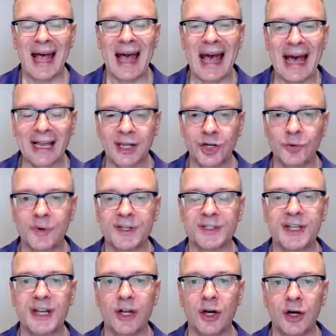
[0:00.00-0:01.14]

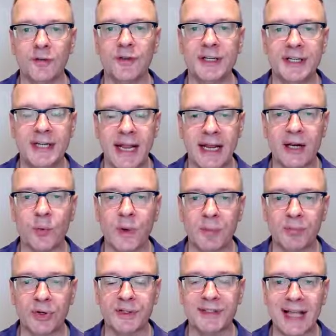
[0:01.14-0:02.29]
Accuracy of the data we
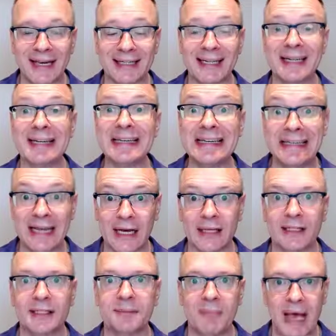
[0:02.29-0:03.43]
present
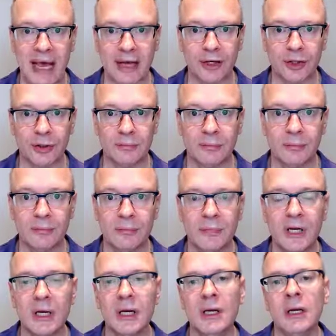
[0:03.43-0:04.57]
does matter.
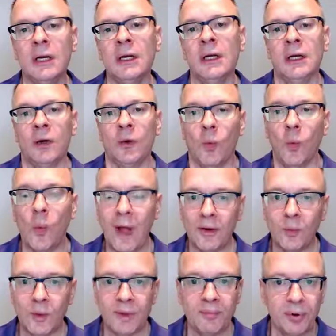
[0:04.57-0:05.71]

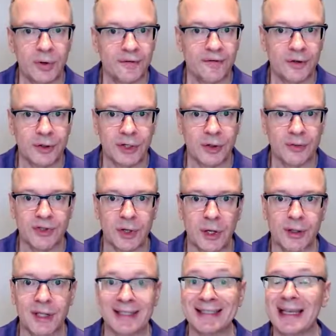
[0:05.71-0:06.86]
When we put footnotes on
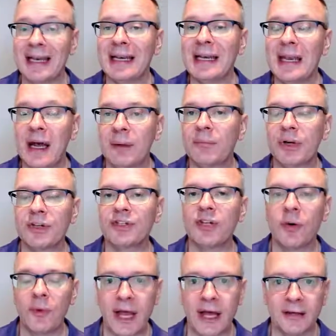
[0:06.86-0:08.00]
that say numbers
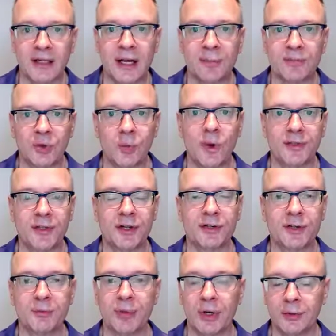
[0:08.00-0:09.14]
don't add up to what they're
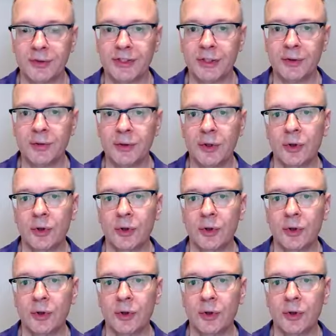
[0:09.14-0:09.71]
supposed to,